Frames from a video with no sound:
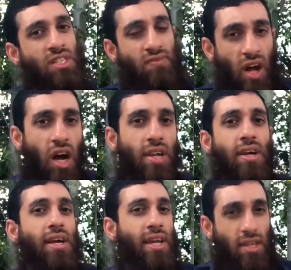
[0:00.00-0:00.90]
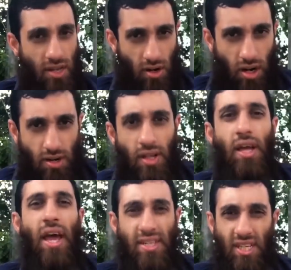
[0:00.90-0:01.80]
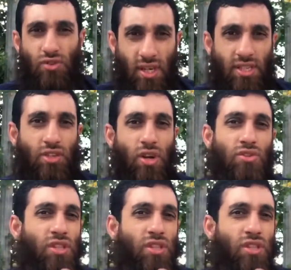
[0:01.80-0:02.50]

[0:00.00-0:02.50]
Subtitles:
Isfahan in Iran, etc, etc.